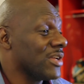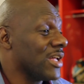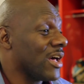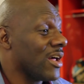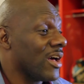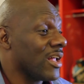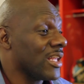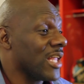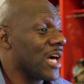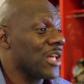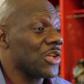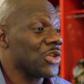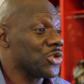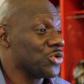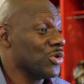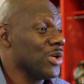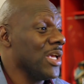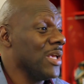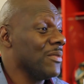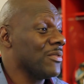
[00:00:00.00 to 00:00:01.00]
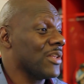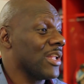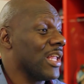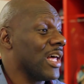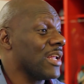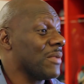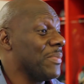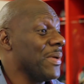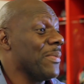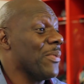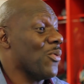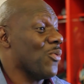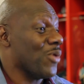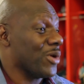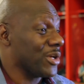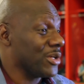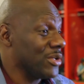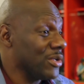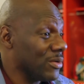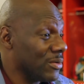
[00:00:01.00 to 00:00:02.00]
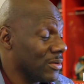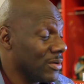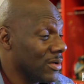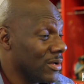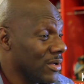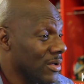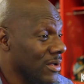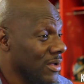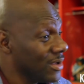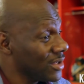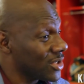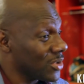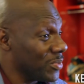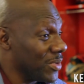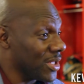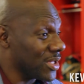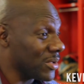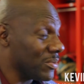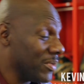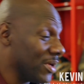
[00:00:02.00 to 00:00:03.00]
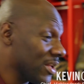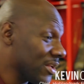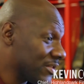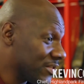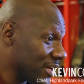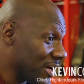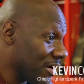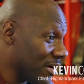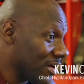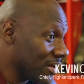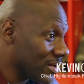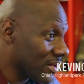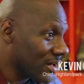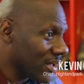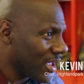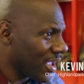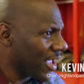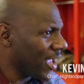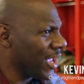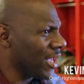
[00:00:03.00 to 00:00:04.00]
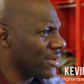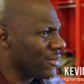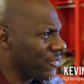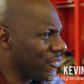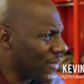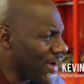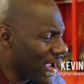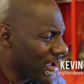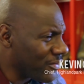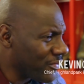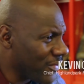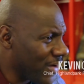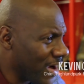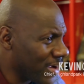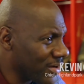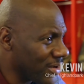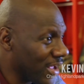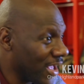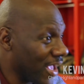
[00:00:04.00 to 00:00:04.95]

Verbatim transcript: out a lot of dreams that a lot of people want to do. Be in the military and a firefighter